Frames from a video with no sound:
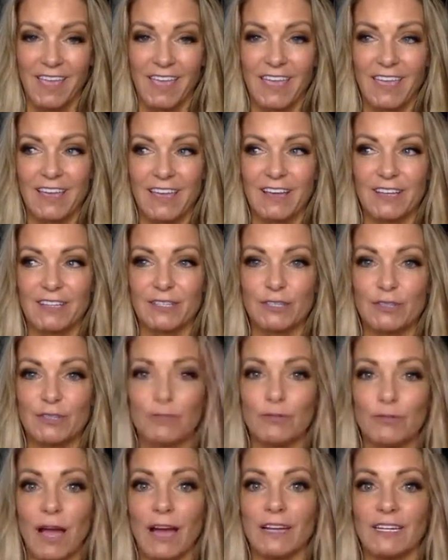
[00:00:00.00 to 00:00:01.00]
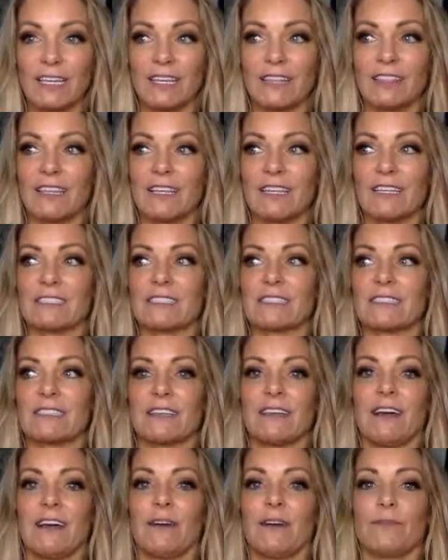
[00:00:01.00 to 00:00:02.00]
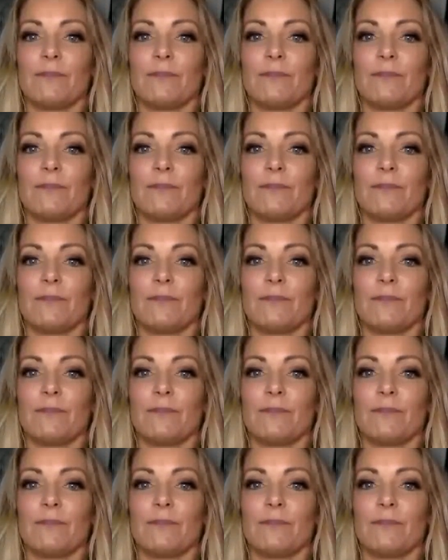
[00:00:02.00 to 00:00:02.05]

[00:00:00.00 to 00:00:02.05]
and you kind of get this